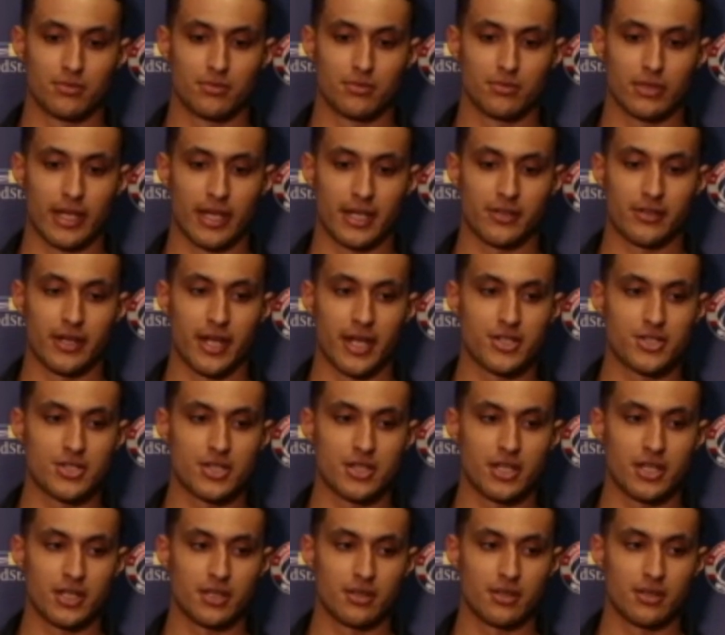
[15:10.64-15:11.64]
Laker
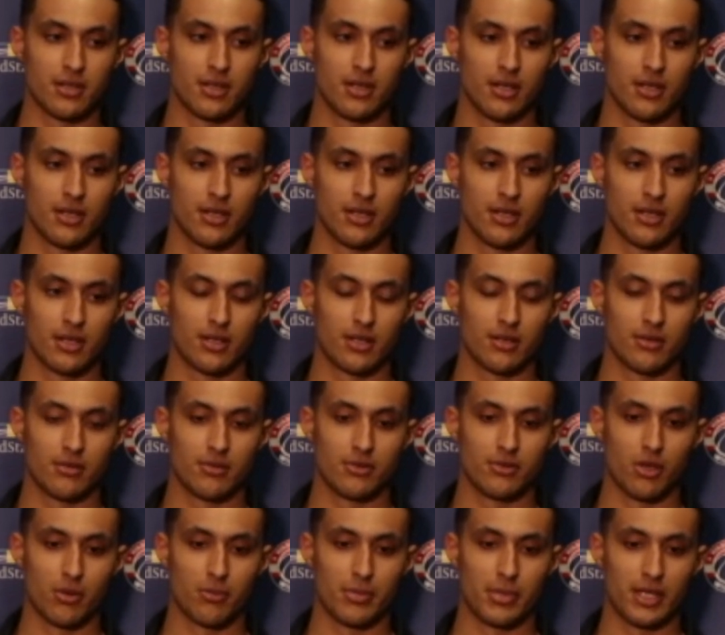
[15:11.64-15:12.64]
Nation, and
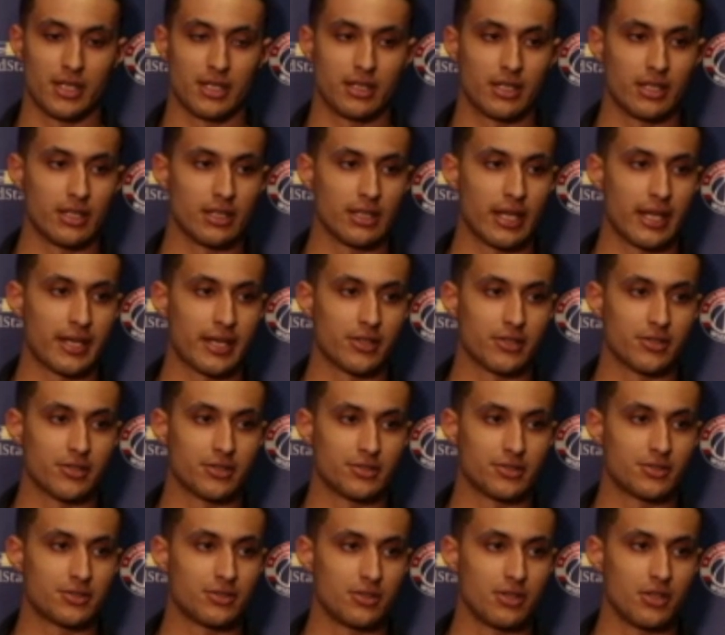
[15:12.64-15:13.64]
being that
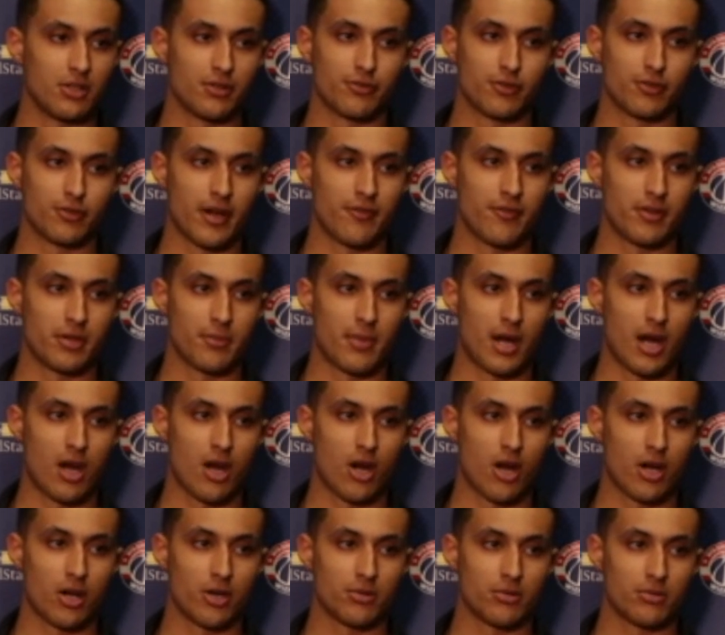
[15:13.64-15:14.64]
Lakers, you know, forever in my
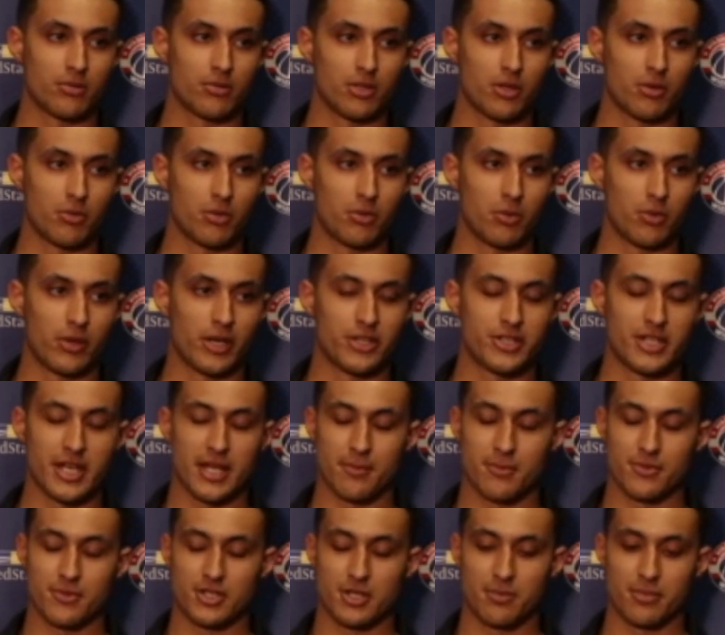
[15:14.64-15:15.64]
heart. We won a
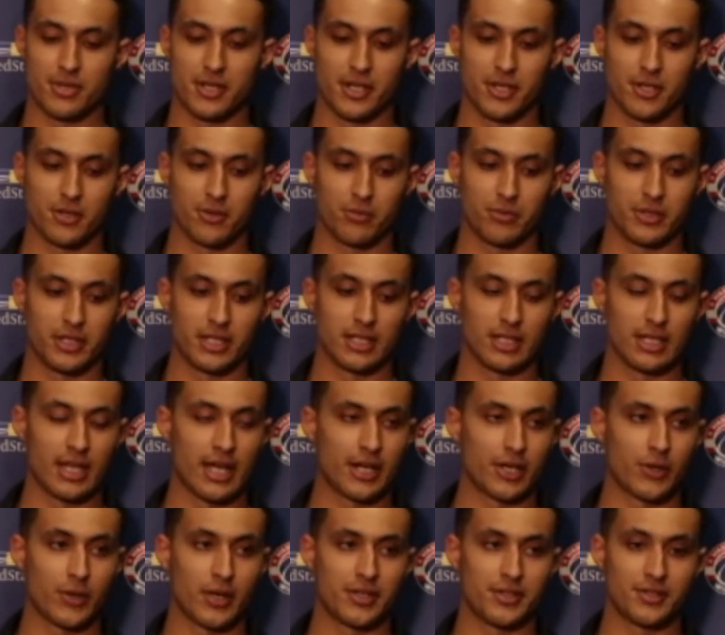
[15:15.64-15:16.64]
championship here. We did a lot
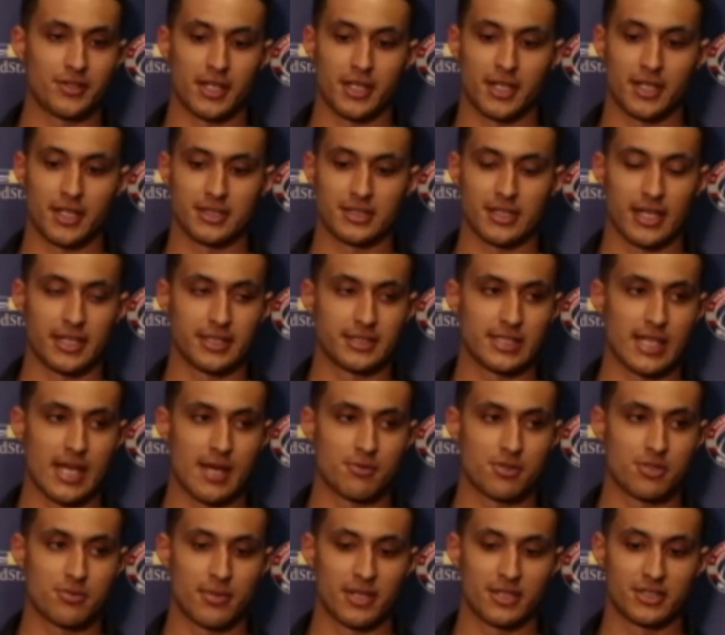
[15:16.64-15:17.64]
of great things. I
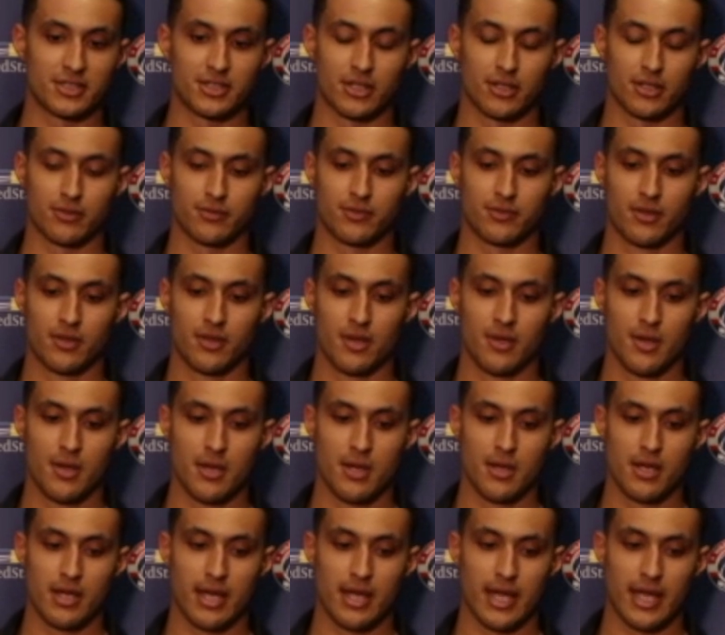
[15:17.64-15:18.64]
established myself,
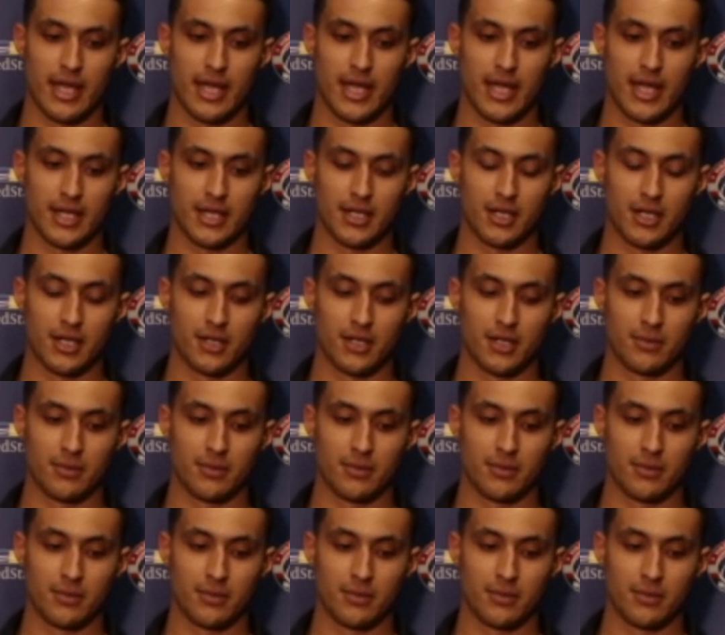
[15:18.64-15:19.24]
and